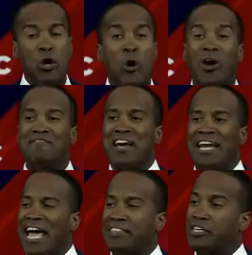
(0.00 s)
who have not
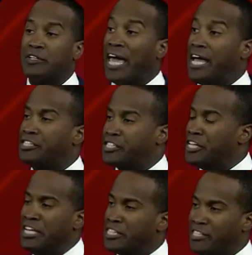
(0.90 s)
had the occasion
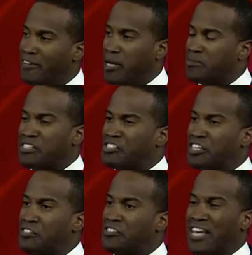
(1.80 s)
to develop the
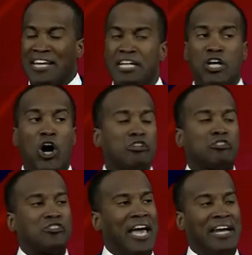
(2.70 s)
skill set to
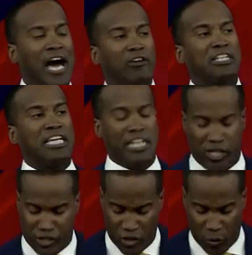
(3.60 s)
understand how to lead
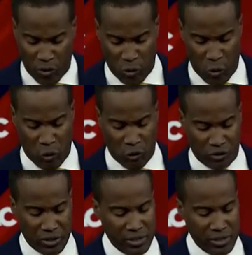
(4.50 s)
us in the real world.